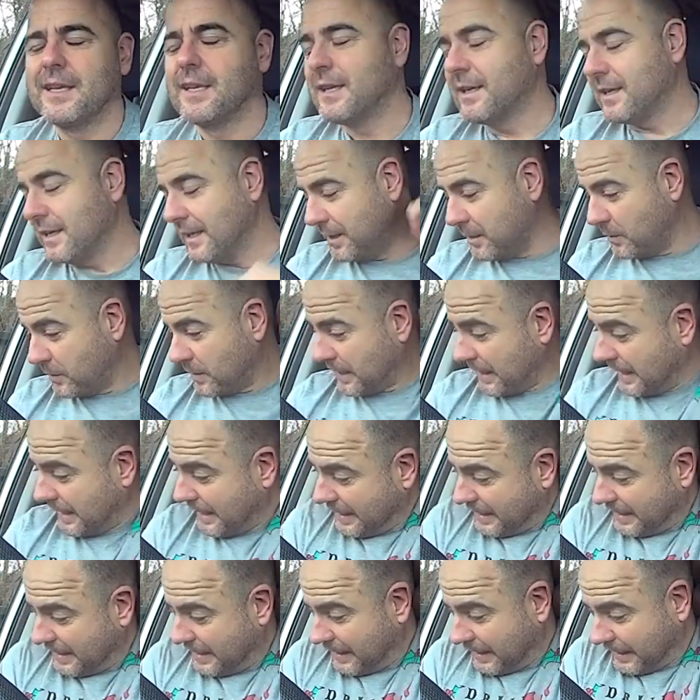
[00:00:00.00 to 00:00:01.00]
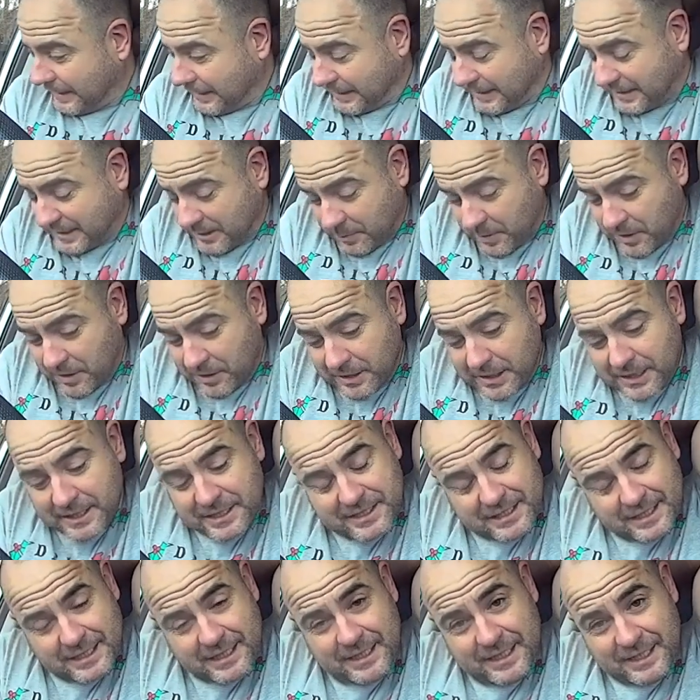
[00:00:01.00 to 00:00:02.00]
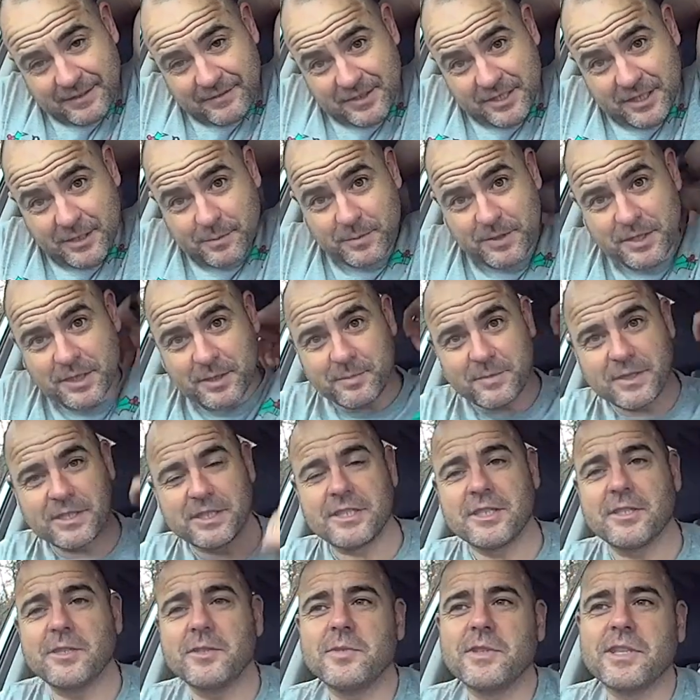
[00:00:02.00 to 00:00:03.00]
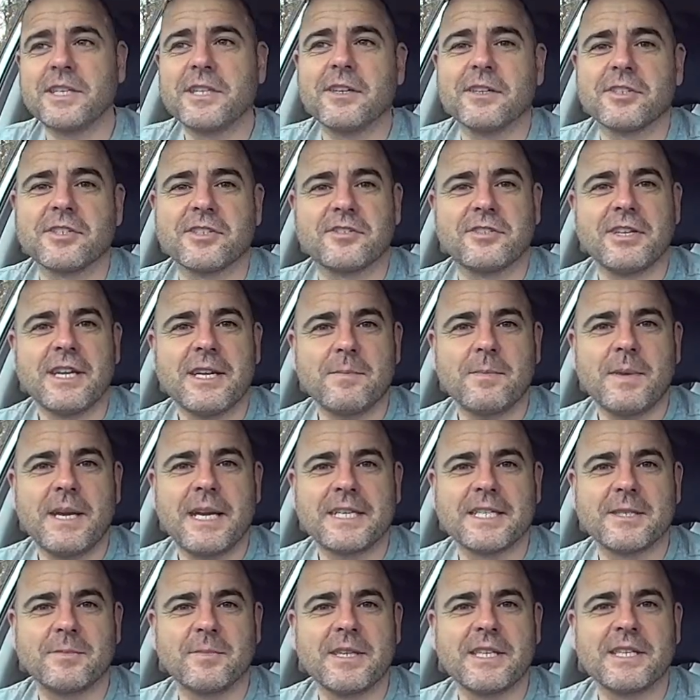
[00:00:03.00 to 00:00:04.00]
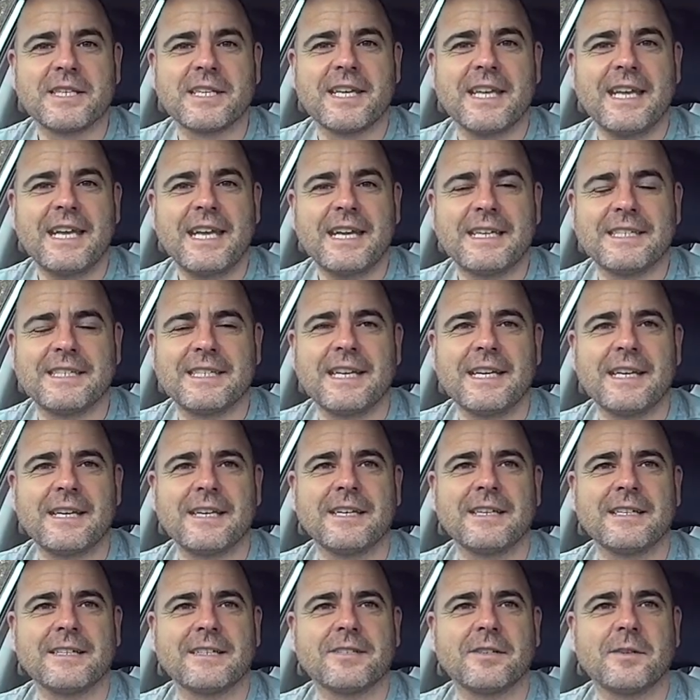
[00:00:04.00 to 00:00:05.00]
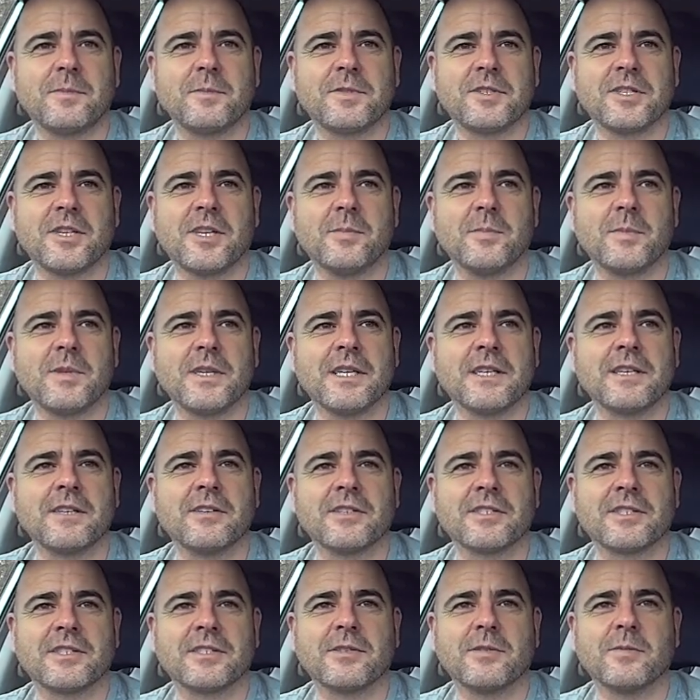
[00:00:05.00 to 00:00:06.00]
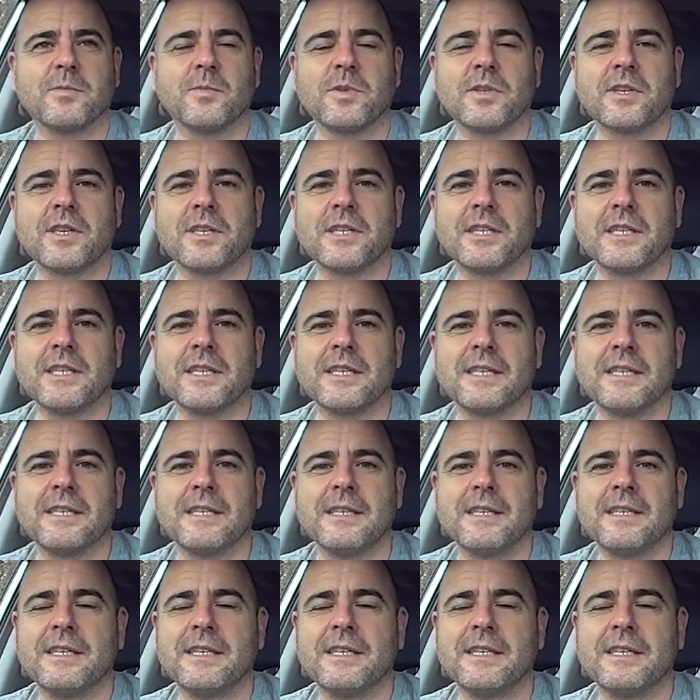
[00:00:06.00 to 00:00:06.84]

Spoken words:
Anyway, to be honest, I'll give Tomtom the due. They got straight back to me, this Katie at Tomtom, and goes, we're gonna